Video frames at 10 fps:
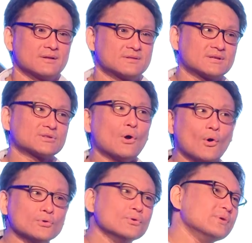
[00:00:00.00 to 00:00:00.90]
The
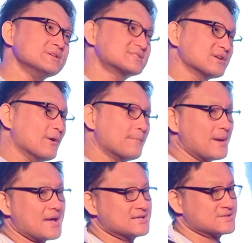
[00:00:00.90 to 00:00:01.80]
total installed
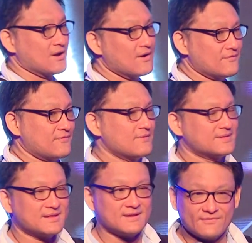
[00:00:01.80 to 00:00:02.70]
base of
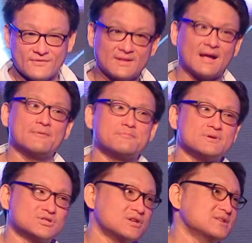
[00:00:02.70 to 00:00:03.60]
different type of
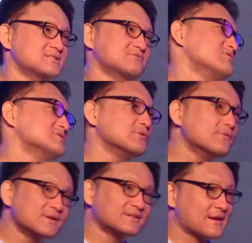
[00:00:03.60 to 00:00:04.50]
machines is just
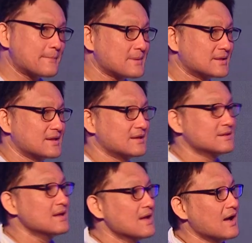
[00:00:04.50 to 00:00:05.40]
over 10 million,
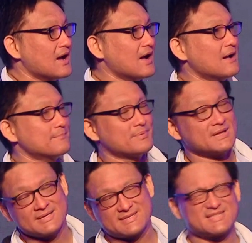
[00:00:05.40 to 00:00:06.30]
but
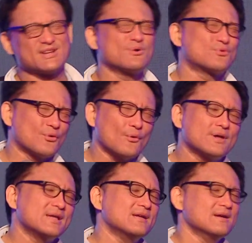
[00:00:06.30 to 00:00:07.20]
it's still
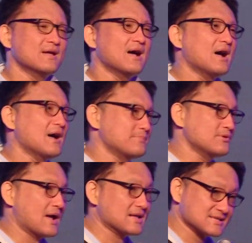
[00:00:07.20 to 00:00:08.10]
growing at
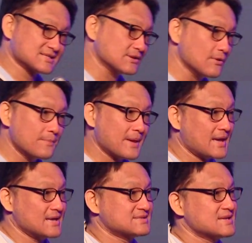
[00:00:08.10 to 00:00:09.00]
a slow
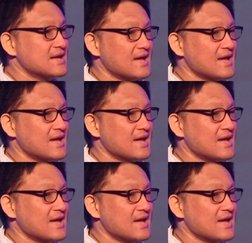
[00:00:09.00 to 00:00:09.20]
pace.